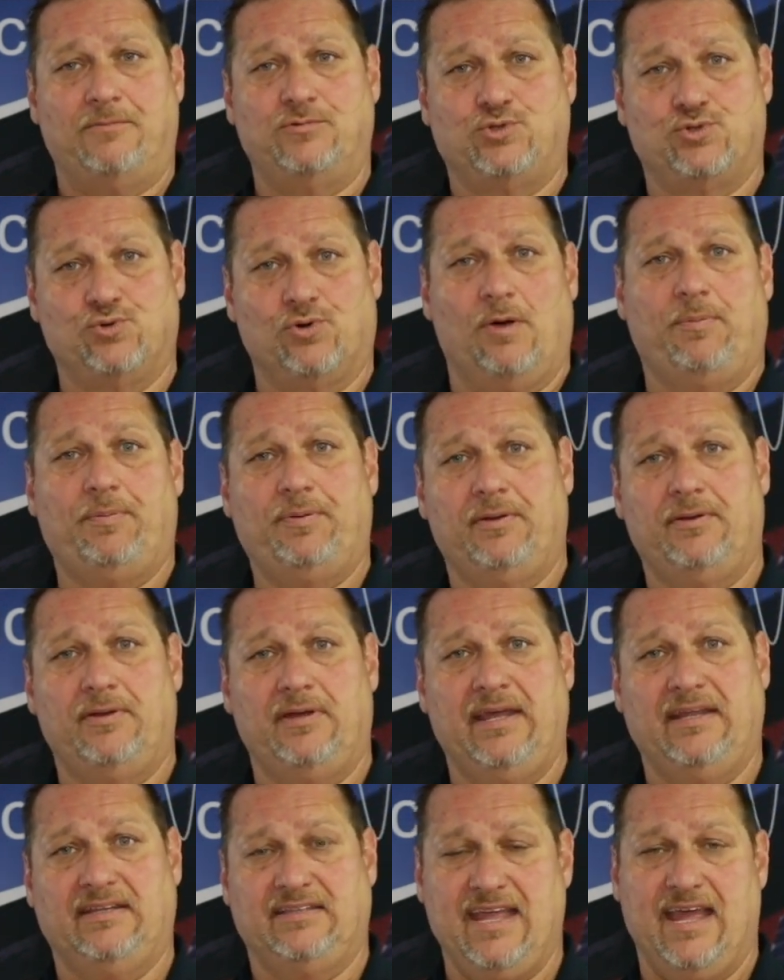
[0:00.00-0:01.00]
drop
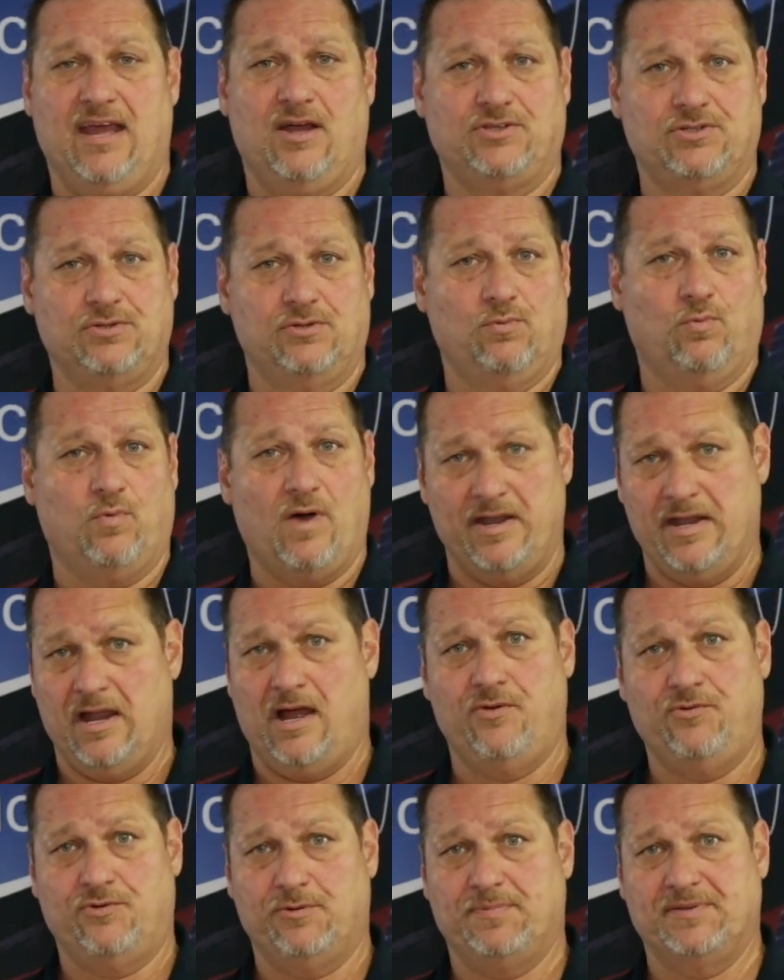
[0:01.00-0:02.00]
it down to
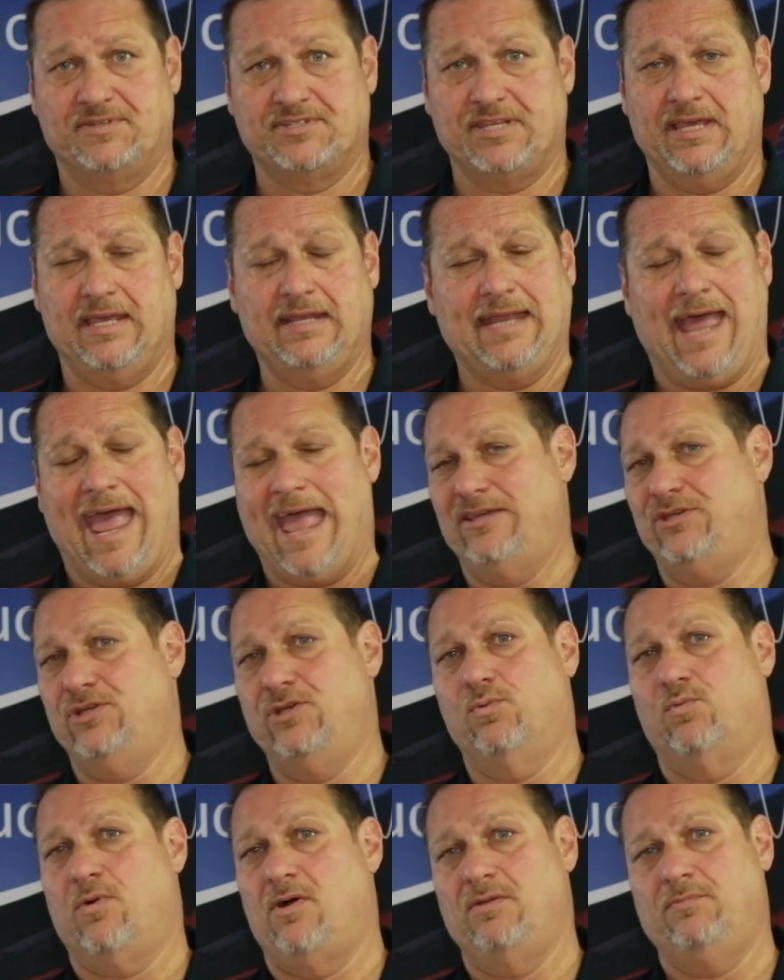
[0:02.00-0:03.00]
100% and
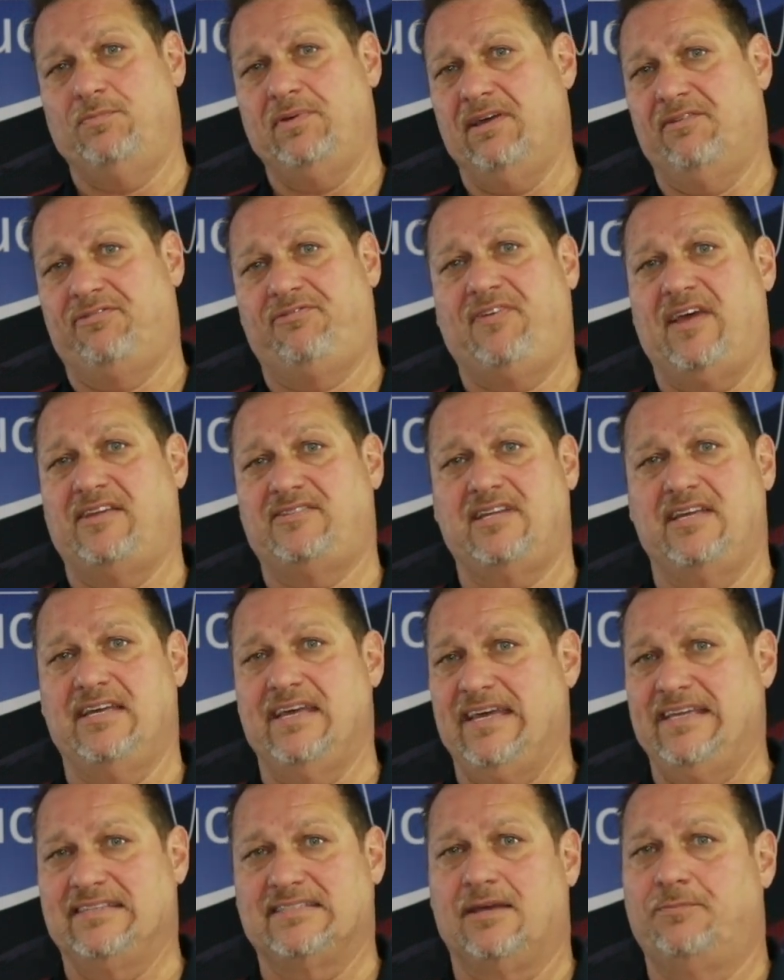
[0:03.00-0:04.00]
you won't be
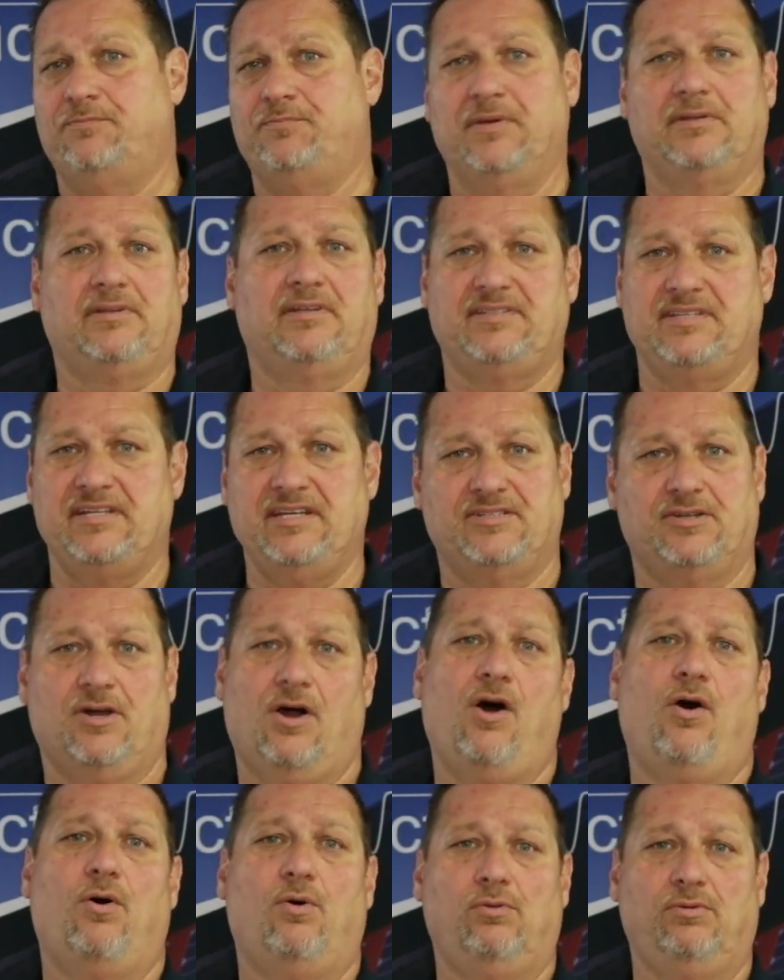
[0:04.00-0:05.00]
affecting its ability to
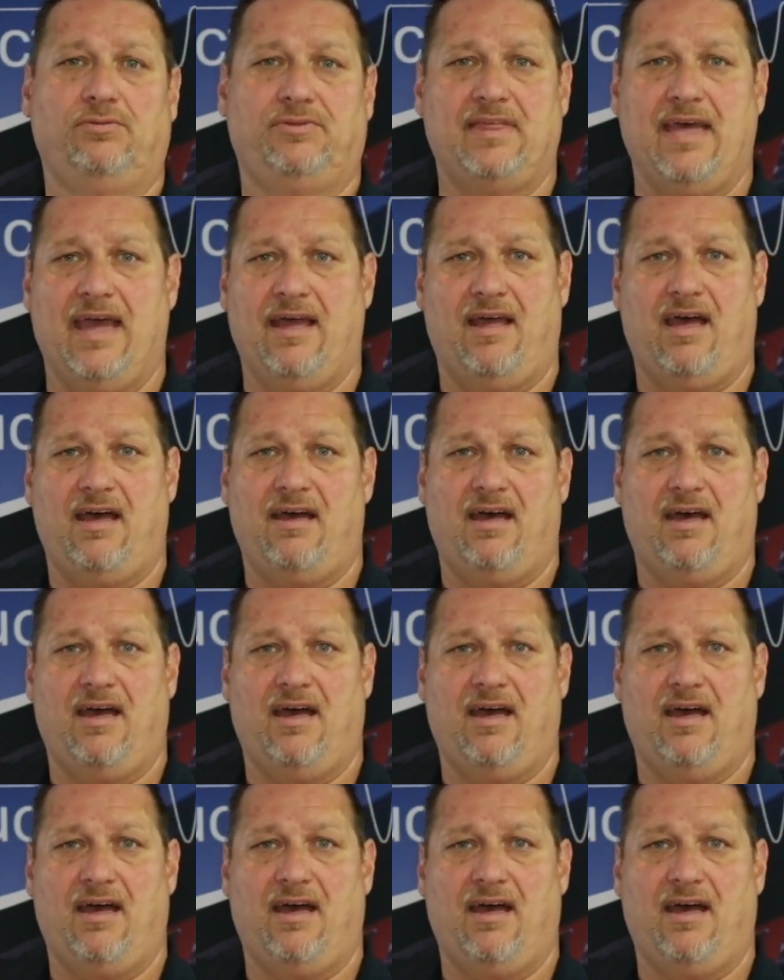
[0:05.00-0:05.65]
hold that